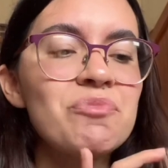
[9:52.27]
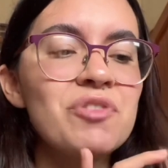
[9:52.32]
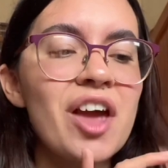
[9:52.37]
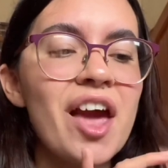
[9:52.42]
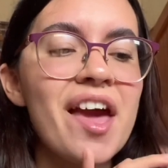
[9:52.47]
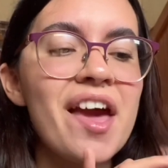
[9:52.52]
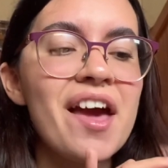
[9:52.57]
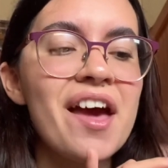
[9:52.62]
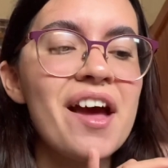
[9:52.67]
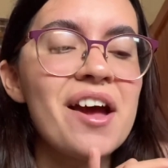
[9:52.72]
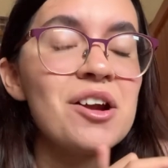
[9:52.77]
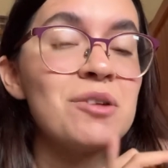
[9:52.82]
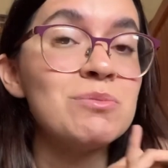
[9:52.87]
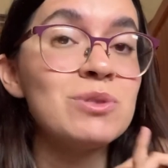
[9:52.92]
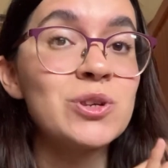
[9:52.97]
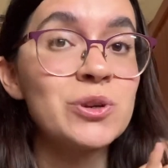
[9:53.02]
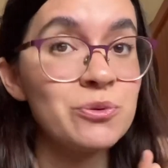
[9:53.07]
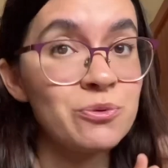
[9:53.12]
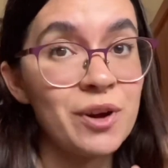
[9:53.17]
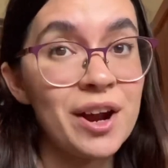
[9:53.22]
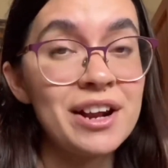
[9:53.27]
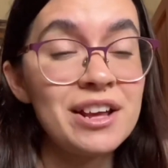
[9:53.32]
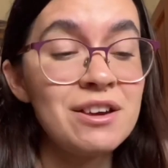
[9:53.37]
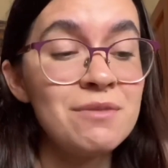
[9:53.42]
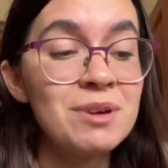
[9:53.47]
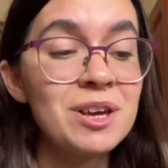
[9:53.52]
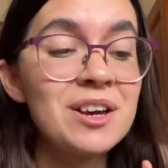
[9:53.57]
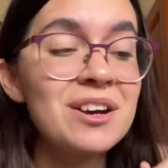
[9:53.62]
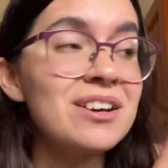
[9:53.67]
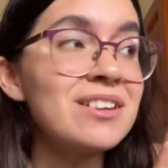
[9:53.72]
and I'm so ready
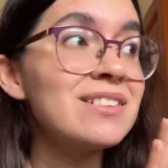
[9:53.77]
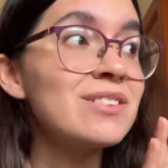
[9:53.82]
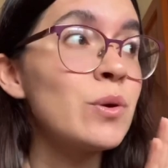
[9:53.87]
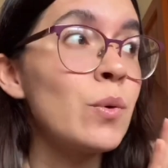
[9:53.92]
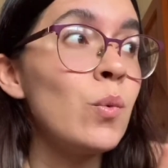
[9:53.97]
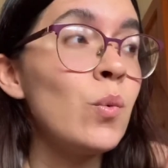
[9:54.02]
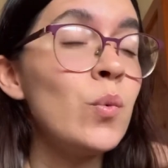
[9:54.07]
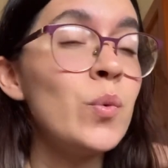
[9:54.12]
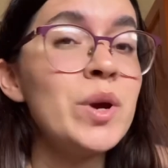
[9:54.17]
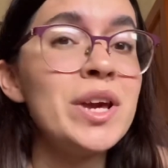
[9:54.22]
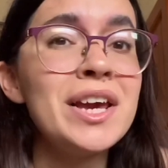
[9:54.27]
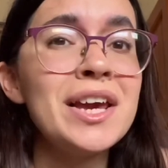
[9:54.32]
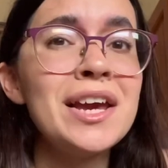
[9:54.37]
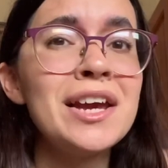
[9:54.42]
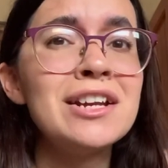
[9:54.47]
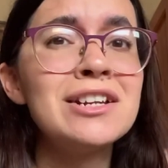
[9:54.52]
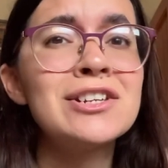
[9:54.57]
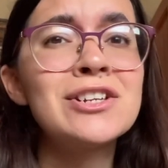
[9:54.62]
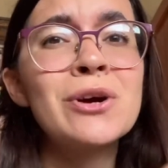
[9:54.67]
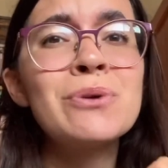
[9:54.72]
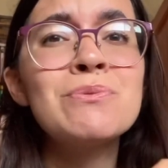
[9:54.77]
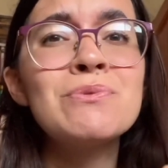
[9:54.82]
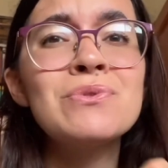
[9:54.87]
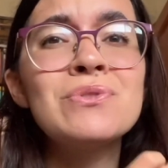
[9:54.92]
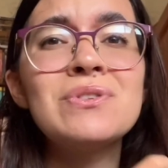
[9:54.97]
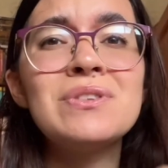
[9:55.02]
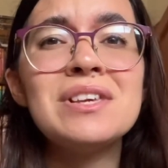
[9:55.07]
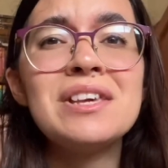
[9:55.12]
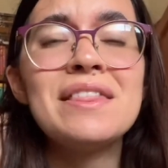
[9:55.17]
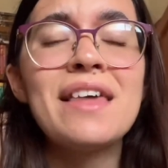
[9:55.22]
because we don't
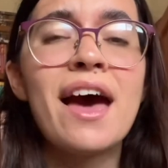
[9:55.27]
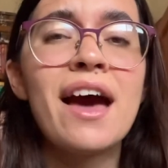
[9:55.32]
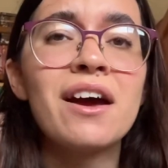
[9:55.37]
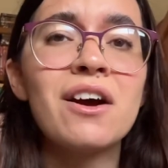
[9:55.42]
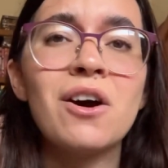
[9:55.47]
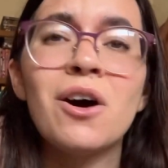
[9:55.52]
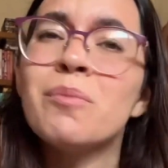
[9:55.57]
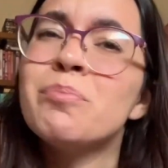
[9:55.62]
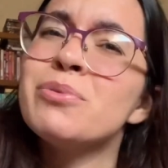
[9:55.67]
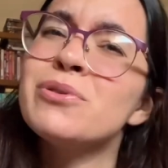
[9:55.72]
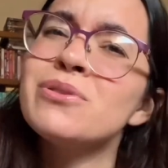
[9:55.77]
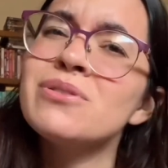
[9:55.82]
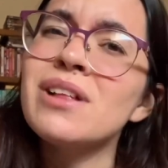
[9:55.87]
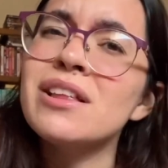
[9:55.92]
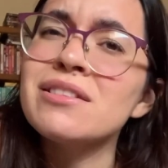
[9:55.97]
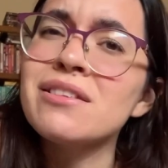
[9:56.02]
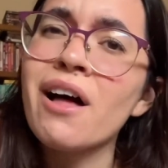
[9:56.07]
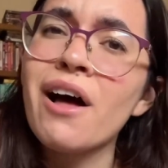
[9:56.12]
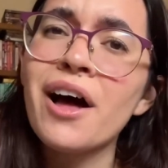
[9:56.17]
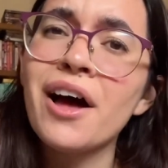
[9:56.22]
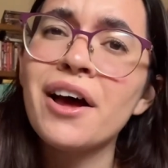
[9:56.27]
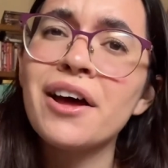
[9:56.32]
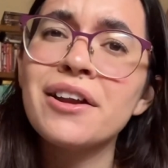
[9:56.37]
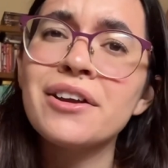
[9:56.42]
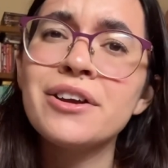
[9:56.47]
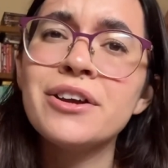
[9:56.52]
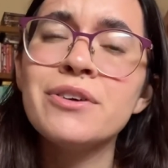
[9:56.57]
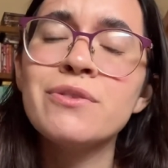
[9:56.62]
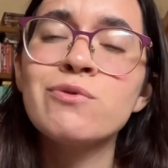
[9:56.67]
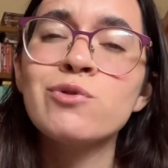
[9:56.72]
see that couple a lot
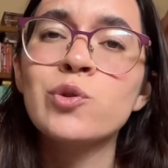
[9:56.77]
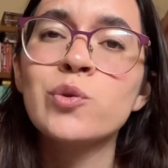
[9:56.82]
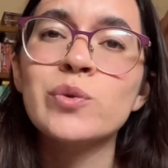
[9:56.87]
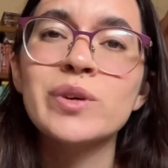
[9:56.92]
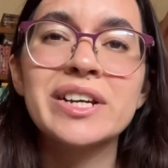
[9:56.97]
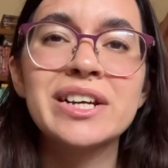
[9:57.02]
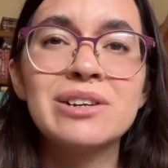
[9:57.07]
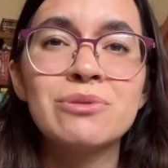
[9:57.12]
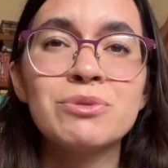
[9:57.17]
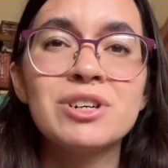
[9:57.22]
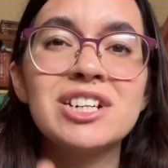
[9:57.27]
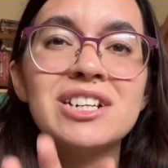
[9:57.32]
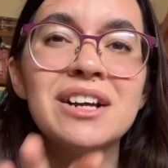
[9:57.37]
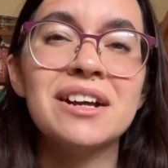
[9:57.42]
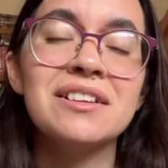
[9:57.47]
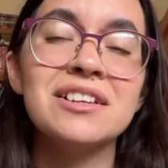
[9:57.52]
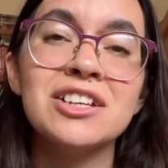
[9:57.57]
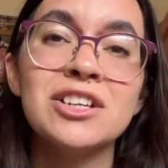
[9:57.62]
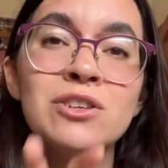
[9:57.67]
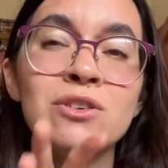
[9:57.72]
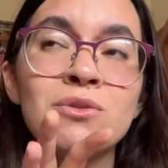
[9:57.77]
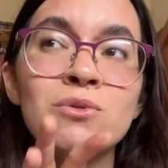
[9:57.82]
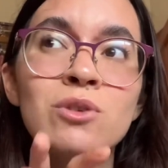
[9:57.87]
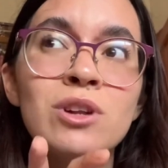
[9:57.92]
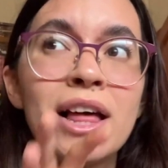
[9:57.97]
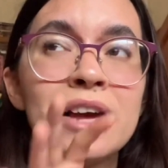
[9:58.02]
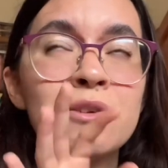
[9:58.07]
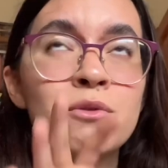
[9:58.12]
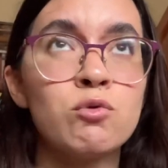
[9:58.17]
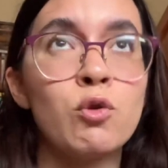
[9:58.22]
in Greek retelling,
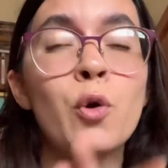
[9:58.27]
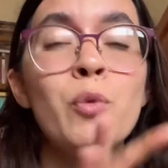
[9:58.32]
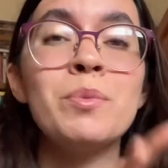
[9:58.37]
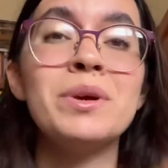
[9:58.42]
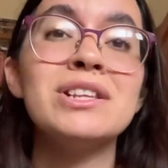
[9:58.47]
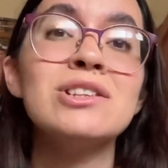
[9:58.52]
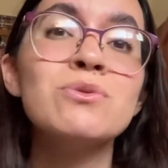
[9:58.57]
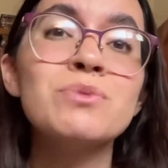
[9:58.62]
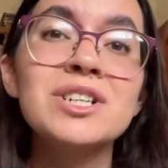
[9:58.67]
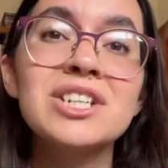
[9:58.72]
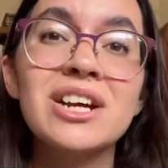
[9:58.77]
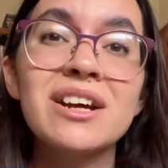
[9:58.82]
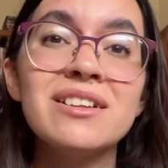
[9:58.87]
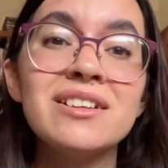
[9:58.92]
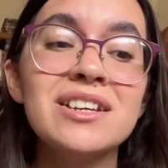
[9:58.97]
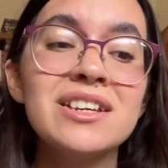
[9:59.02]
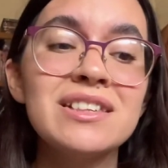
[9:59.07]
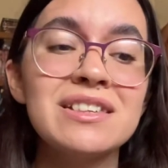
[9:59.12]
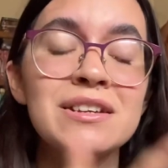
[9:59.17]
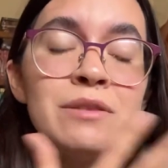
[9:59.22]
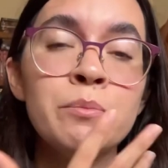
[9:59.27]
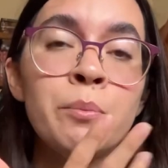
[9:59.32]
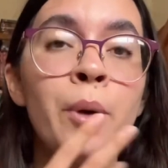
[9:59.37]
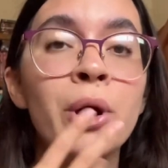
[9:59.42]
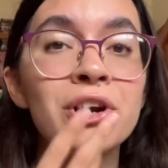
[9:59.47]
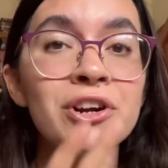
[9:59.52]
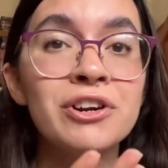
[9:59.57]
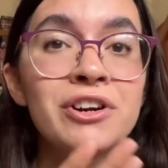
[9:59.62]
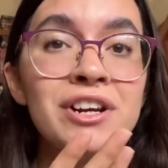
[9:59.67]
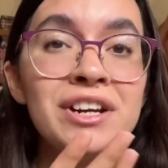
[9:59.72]
like romance retellings
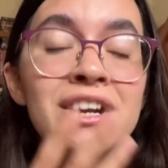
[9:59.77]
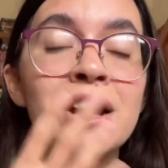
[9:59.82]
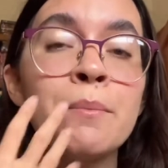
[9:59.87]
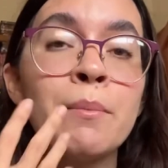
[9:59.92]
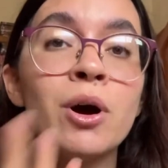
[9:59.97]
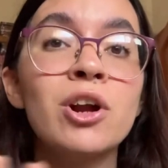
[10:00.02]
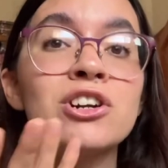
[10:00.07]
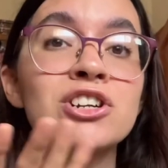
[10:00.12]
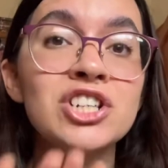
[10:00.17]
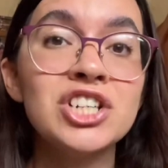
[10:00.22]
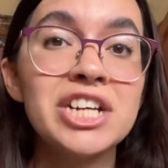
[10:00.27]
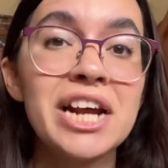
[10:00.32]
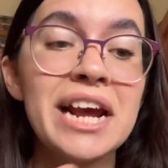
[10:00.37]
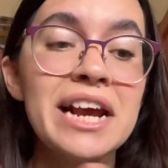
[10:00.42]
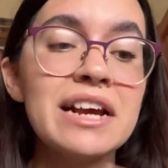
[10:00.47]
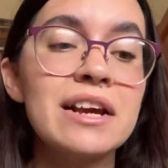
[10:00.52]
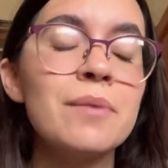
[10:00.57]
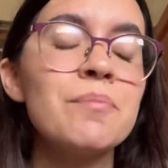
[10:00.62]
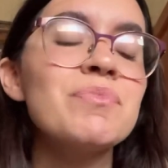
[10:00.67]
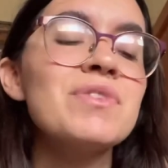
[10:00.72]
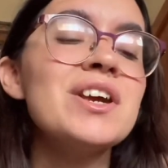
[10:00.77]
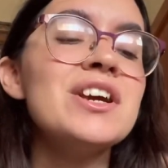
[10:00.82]
in a modern take.